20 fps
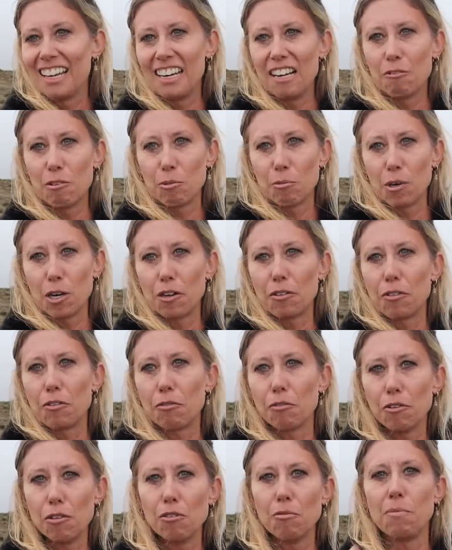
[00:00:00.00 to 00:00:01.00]
And it would work
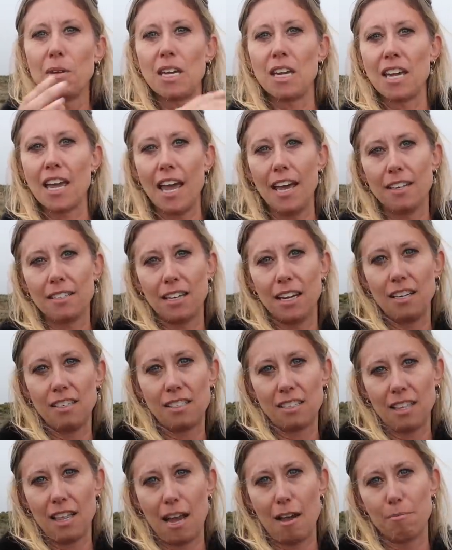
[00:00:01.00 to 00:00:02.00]
through me as I
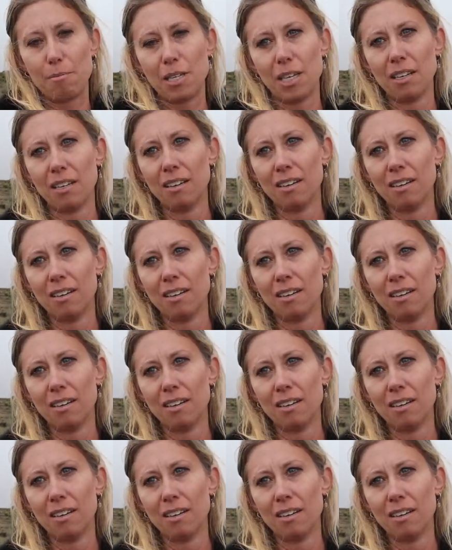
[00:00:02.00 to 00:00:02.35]
slept.